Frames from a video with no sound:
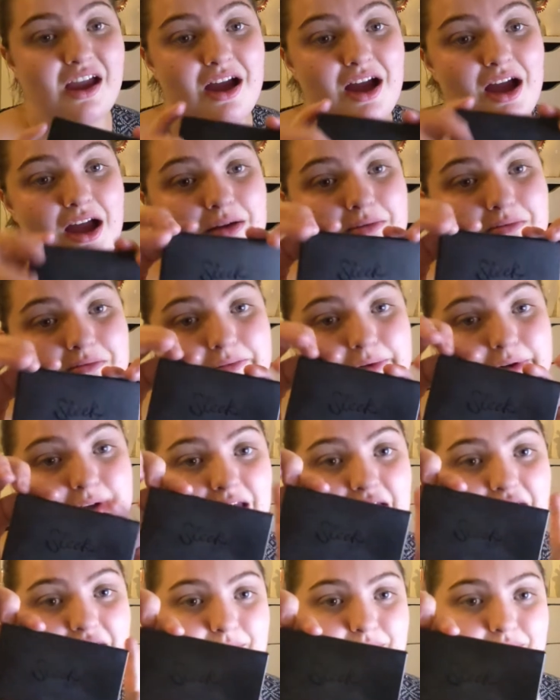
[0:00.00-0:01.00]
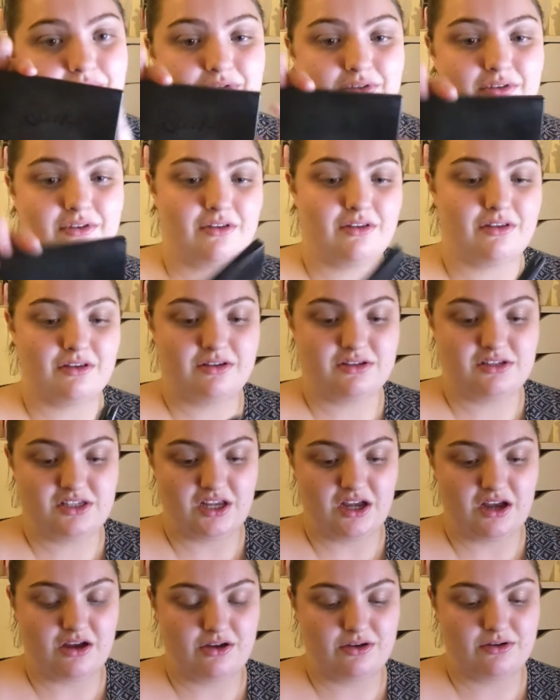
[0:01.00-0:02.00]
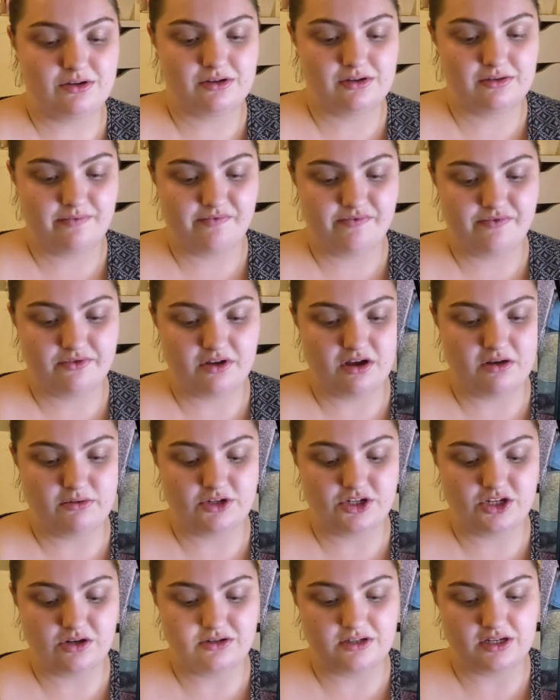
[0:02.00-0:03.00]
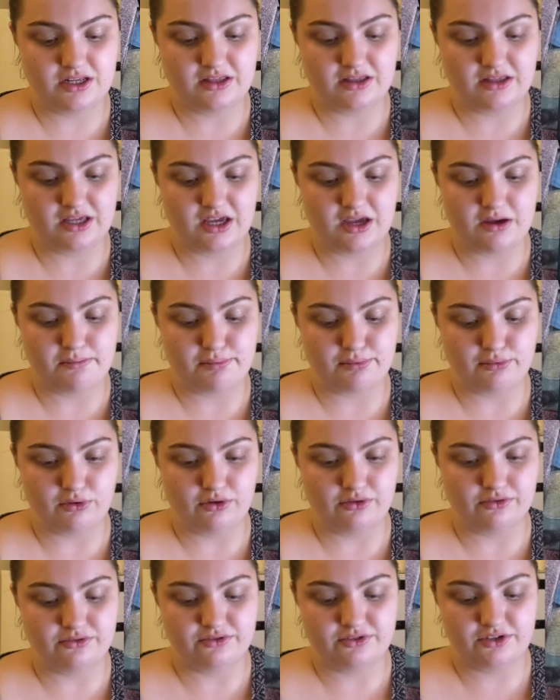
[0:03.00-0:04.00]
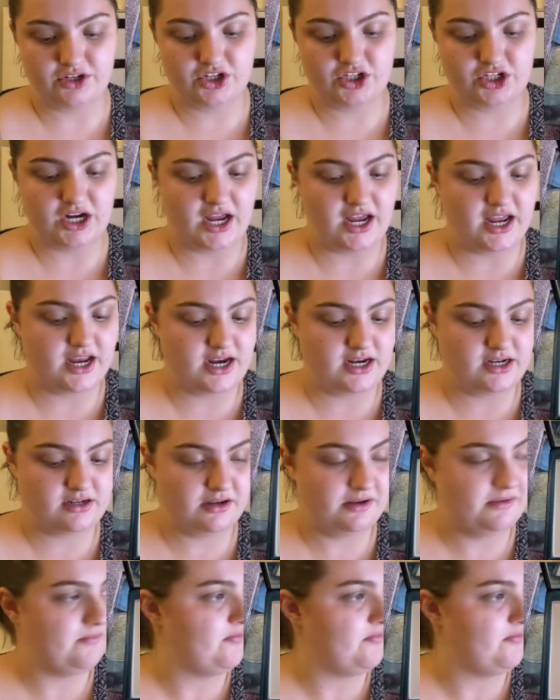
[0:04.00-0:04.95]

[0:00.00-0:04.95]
But yeah, so I was using the bronzer shade,